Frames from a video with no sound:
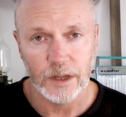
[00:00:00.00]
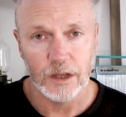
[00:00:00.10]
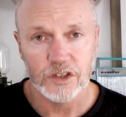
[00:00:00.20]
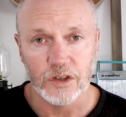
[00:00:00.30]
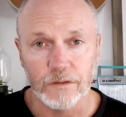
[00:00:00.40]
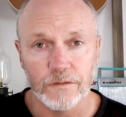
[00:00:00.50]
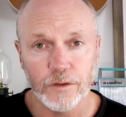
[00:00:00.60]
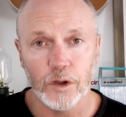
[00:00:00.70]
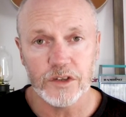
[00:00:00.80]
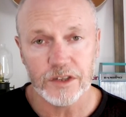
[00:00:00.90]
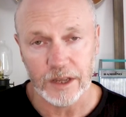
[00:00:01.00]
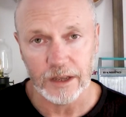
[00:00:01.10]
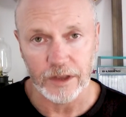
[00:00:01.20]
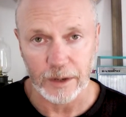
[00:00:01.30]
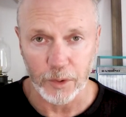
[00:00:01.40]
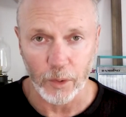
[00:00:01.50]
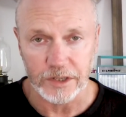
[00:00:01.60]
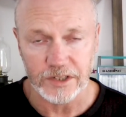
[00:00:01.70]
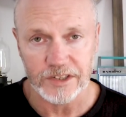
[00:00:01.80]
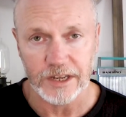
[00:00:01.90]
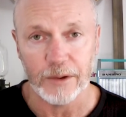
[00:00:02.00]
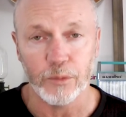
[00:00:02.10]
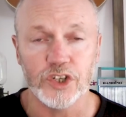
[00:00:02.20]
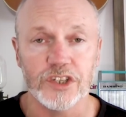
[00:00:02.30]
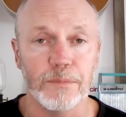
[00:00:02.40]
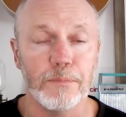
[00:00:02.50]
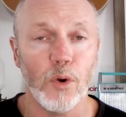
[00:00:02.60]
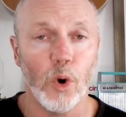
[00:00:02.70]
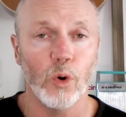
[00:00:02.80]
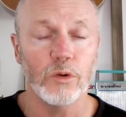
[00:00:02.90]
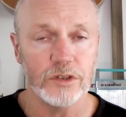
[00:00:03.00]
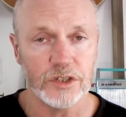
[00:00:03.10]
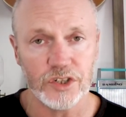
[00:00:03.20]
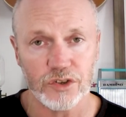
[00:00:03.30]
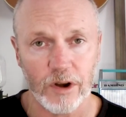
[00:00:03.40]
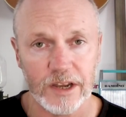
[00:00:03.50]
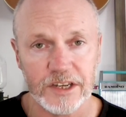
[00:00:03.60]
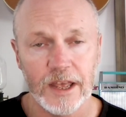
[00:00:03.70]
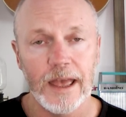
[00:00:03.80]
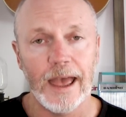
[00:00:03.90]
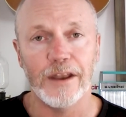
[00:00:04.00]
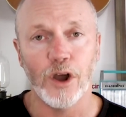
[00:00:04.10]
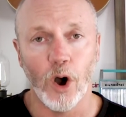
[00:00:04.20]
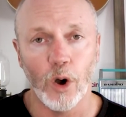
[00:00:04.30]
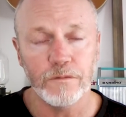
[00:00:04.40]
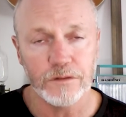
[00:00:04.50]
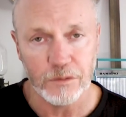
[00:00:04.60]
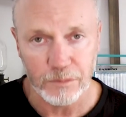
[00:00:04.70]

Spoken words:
so the first thing that I'm going to say, which is important to stress and often